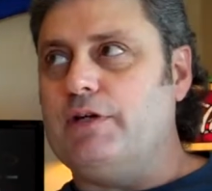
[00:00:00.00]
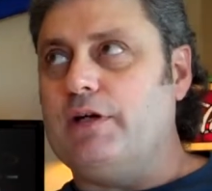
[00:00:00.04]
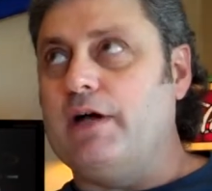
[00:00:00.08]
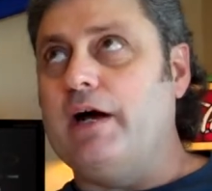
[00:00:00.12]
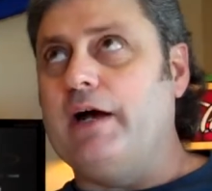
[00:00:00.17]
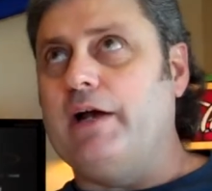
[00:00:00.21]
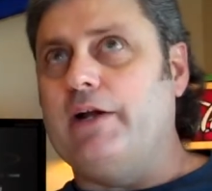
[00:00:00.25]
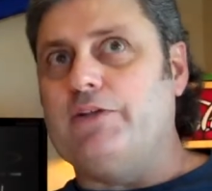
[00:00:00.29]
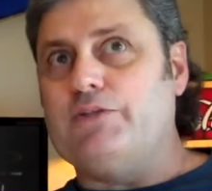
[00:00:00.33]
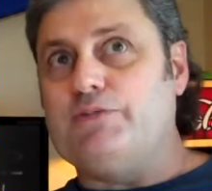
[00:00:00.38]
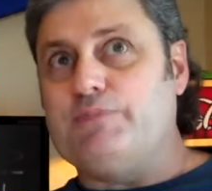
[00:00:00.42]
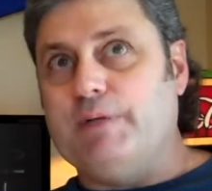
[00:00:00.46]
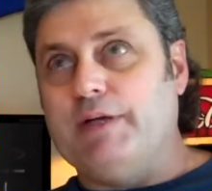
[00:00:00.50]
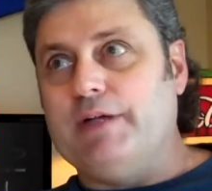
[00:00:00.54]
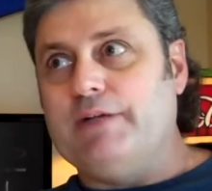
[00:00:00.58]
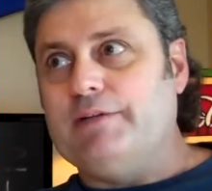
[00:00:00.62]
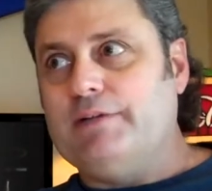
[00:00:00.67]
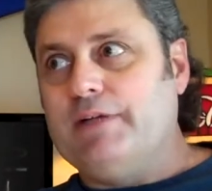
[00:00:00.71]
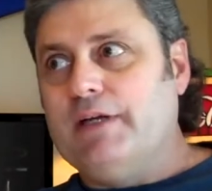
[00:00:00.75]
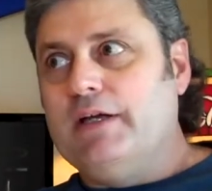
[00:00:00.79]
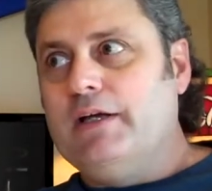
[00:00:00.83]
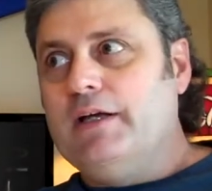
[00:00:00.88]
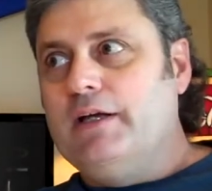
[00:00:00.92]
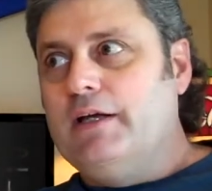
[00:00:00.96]
God, it's
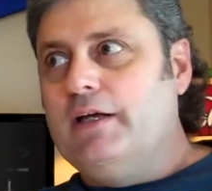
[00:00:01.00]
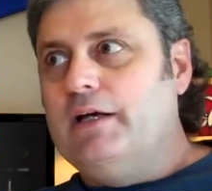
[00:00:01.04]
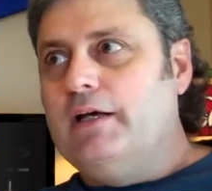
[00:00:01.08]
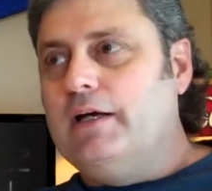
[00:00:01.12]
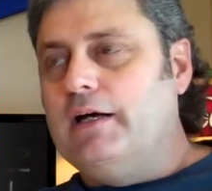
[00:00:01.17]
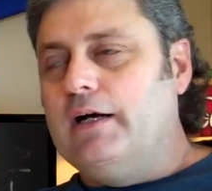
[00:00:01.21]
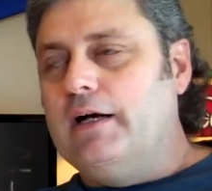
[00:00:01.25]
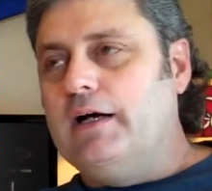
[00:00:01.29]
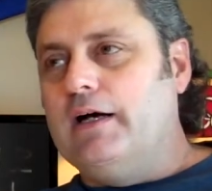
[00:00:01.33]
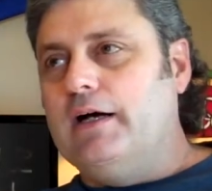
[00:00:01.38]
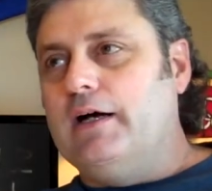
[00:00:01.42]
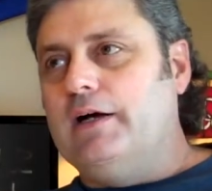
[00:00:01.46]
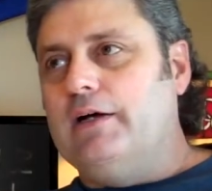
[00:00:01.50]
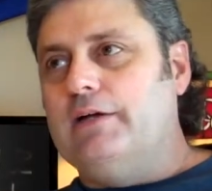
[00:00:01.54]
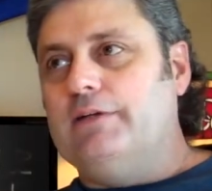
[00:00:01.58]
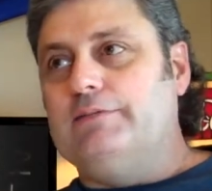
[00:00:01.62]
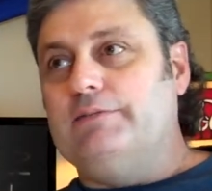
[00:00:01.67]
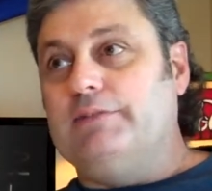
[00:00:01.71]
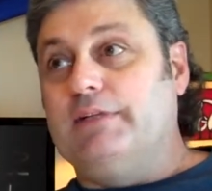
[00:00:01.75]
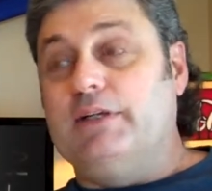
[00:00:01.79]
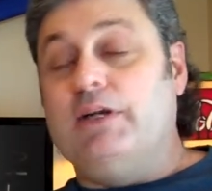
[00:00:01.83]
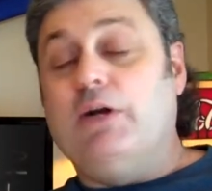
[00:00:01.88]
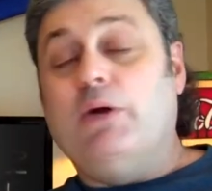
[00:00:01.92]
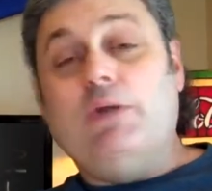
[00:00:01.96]
been
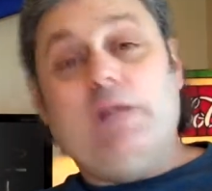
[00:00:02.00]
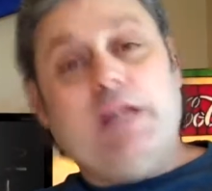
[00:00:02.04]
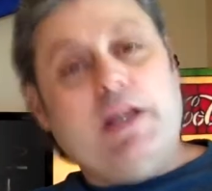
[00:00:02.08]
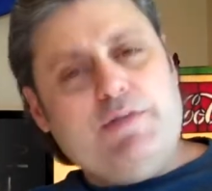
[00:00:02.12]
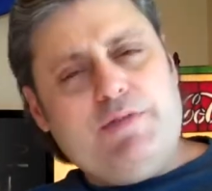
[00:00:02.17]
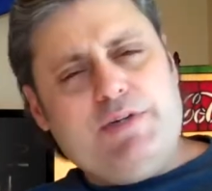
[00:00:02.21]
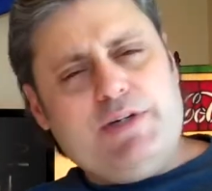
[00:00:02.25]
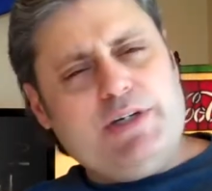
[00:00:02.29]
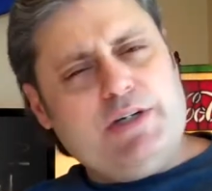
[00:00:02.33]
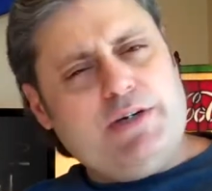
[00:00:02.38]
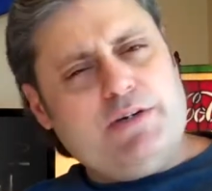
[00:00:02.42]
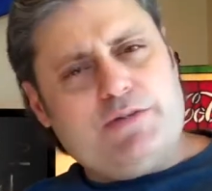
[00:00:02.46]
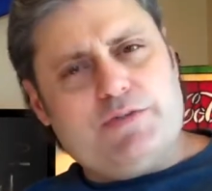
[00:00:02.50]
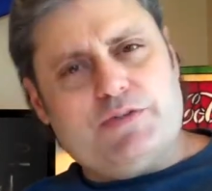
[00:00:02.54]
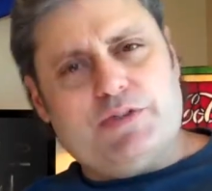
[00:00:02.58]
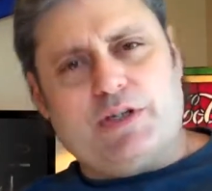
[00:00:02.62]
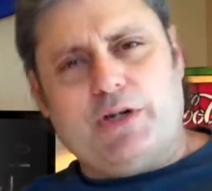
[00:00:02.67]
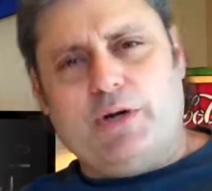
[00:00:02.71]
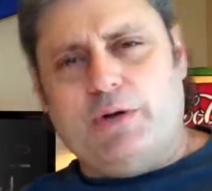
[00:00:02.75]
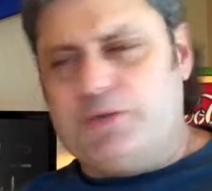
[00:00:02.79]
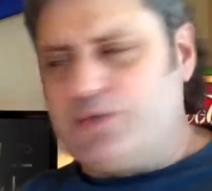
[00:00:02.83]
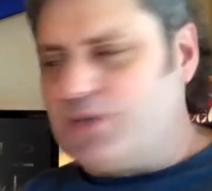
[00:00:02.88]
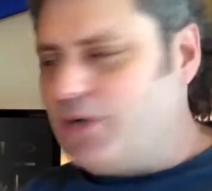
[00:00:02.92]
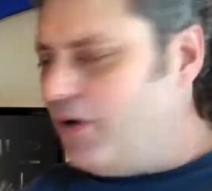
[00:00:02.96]
uh, you know eleven years
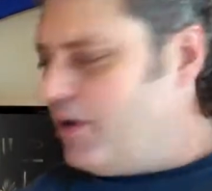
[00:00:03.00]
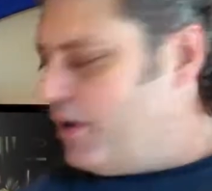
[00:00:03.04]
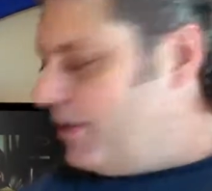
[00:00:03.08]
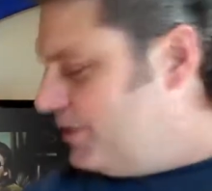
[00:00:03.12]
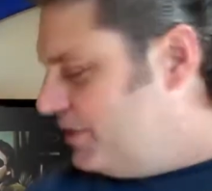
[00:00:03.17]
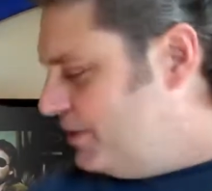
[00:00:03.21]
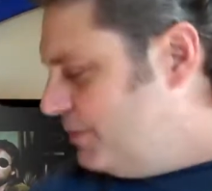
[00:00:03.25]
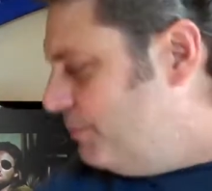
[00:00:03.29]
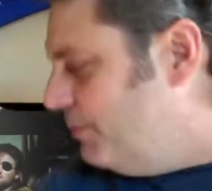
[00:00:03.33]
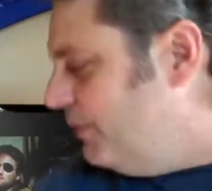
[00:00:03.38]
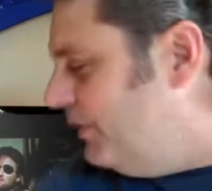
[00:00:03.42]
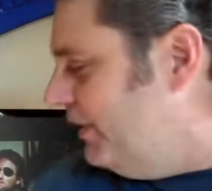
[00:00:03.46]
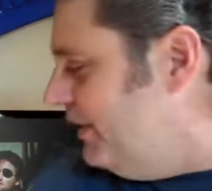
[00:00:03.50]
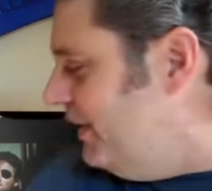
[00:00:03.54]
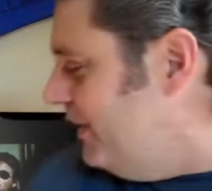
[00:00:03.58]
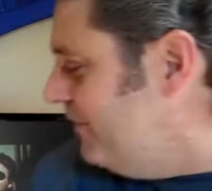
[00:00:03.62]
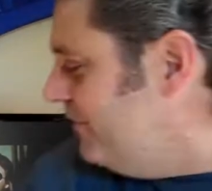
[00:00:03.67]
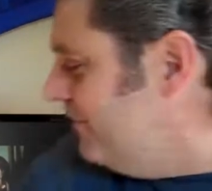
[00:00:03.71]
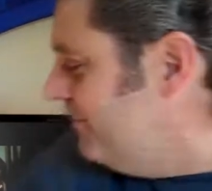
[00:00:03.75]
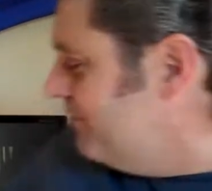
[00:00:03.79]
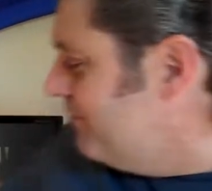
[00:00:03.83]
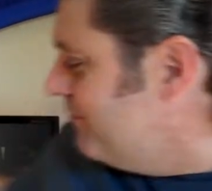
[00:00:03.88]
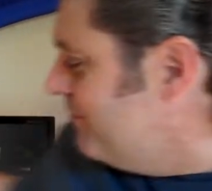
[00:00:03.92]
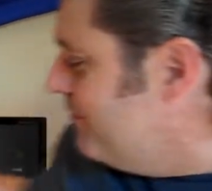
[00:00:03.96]
ago. It's hard to
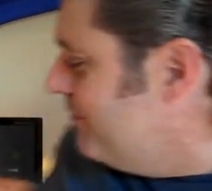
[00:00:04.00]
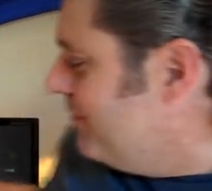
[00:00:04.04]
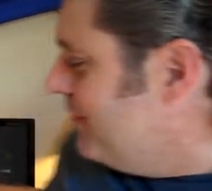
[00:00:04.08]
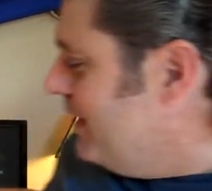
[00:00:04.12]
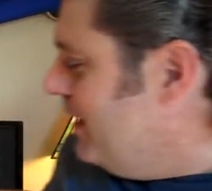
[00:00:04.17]
believe.